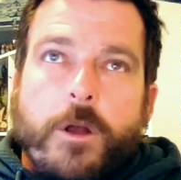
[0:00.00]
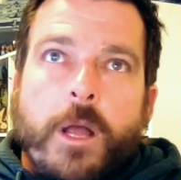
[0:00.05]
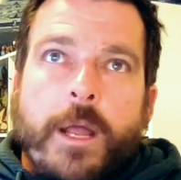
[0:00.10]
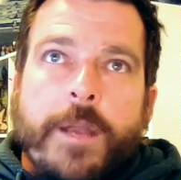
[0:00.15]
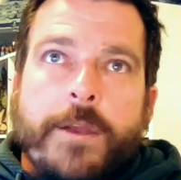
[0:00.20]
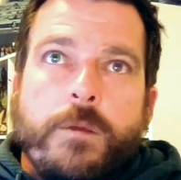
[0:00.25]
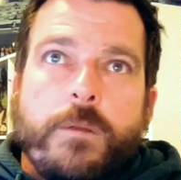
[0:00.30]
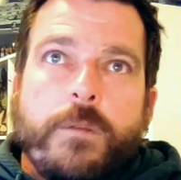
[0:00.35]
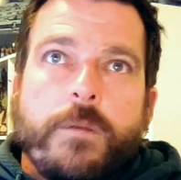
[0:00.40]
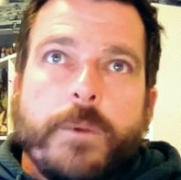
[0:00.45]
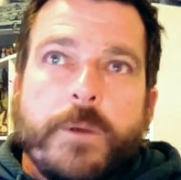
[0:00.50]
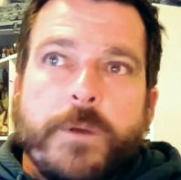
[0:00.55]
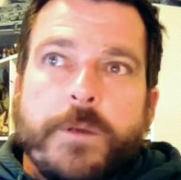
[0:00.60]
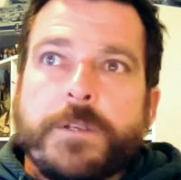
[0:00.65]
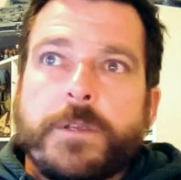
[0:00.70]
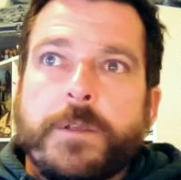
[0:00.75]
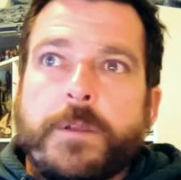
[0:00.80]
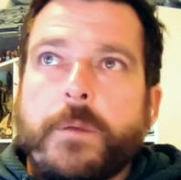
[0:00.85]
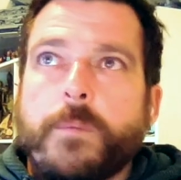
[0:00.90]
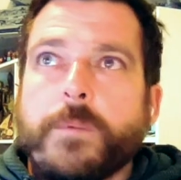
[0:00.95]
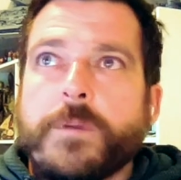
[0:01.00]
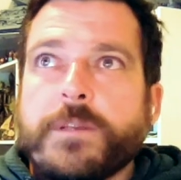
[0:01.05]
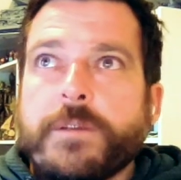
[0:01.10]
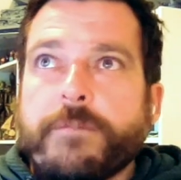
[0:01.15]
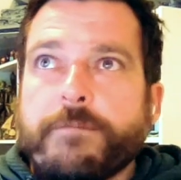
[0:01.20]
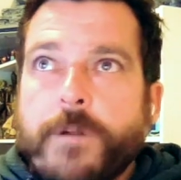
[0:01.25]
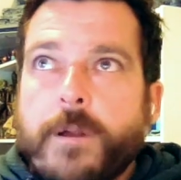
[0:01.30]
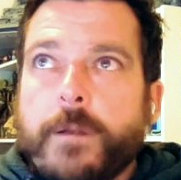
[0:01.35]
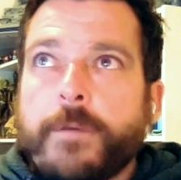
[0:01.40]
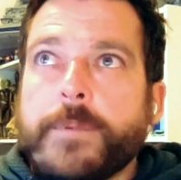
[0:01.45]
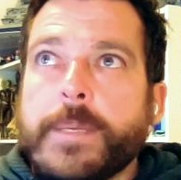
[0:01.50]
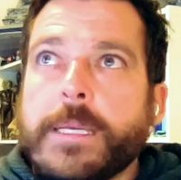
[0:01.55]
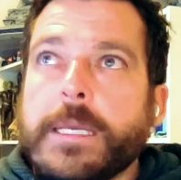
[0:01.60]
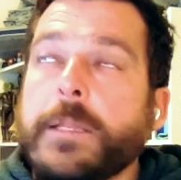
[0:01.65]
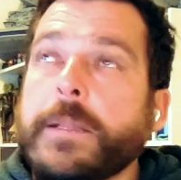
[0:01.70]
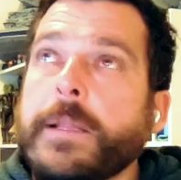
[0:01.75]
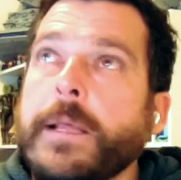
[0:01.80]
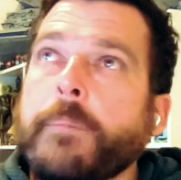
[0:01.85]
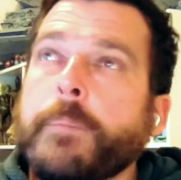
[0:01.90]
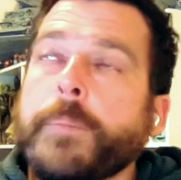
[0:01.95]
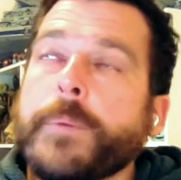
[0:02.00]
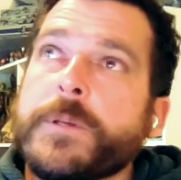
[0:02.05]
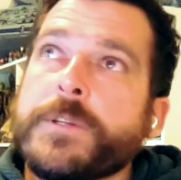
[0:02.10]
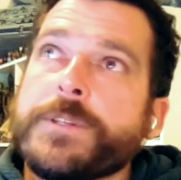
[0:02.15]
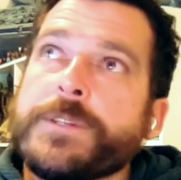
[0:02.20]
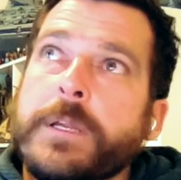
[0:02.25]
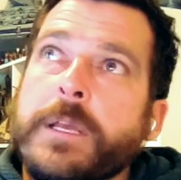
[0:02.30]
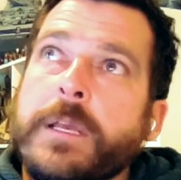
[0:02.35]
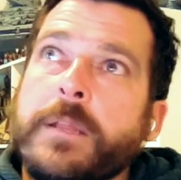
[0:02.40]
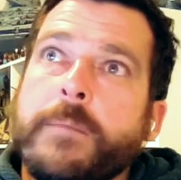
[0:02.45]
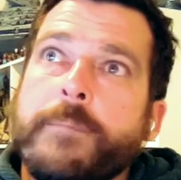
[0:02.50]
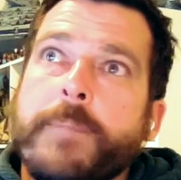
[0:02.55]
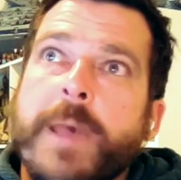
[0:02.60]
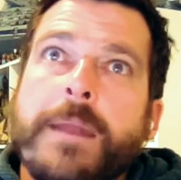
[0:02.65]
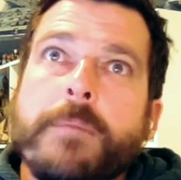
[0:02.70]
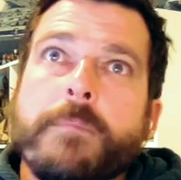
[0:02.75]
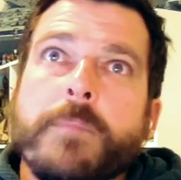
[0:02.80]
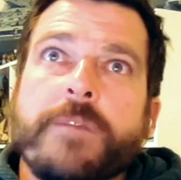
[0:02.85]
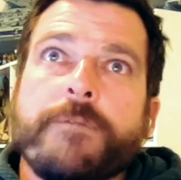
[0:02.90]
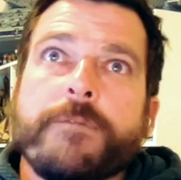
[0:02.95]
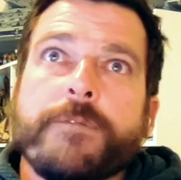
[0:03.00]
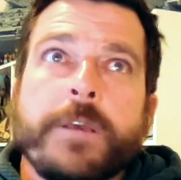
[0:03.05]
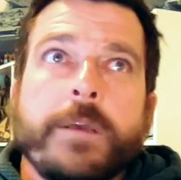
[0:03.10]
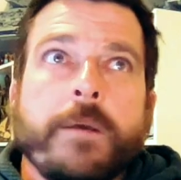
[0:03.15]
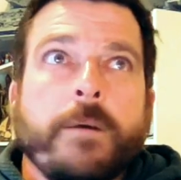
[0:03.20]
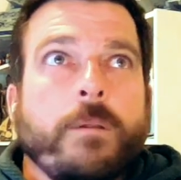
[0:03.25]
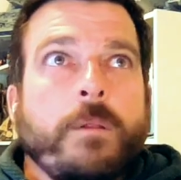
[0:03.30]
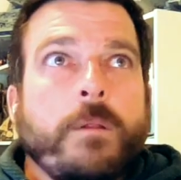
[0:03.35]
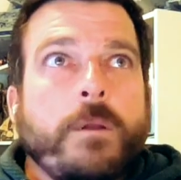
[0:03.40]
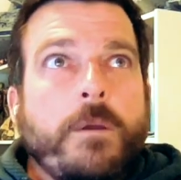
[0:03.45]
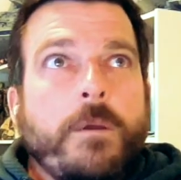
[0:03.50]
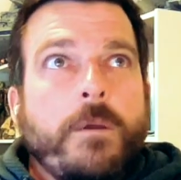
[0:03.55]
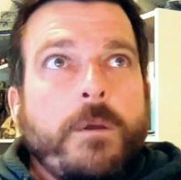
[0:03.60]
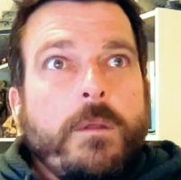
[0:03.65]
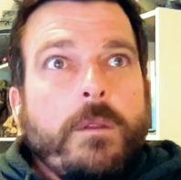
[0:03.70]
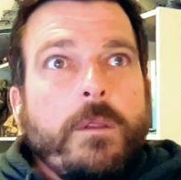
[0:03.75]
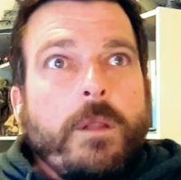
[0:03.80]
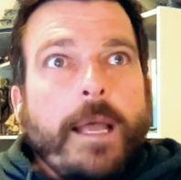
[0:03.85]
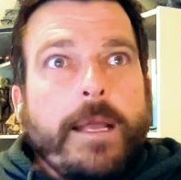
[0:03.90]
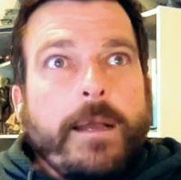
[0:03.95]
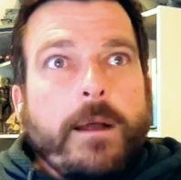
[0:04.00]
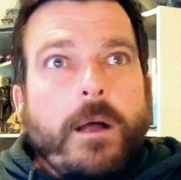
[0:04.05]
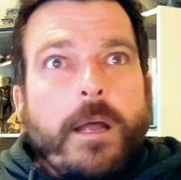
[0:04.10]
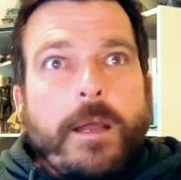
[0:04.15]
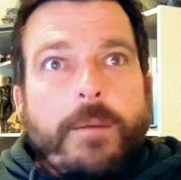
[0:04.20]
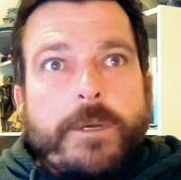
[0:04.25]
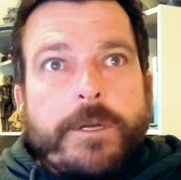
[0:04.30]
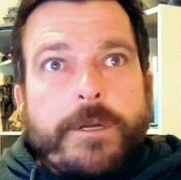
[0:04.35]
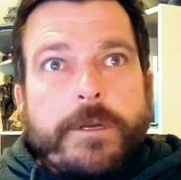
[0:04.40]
I knew the person that was in front of me, and that person either made me feel like I